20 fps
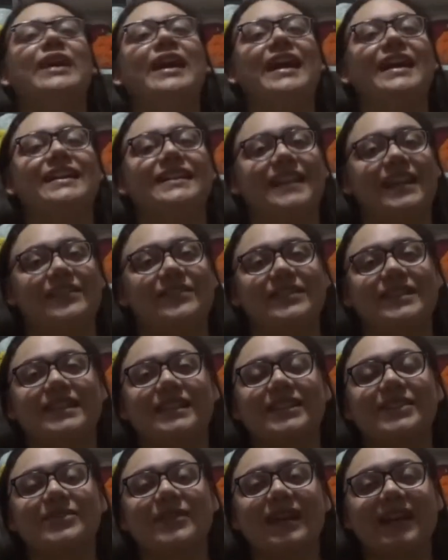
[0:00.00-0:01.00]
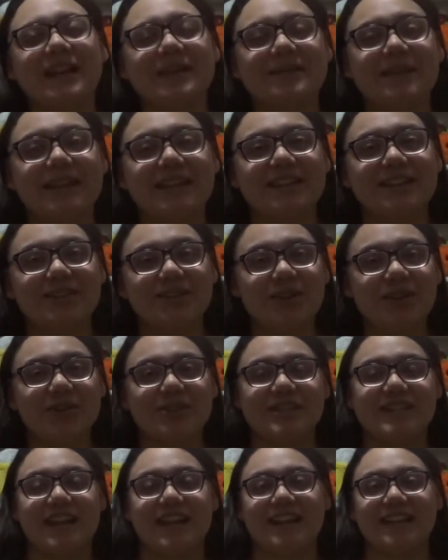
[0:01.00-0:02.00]
I definitely recommend you go
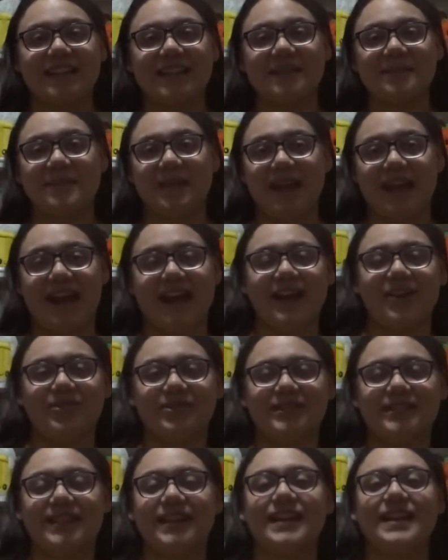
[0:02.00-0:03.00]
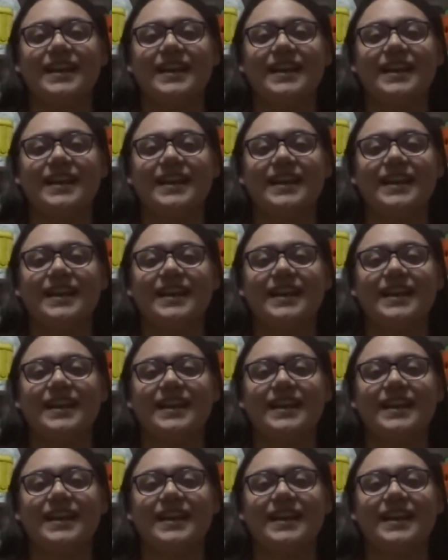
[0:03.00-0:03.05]
check them out.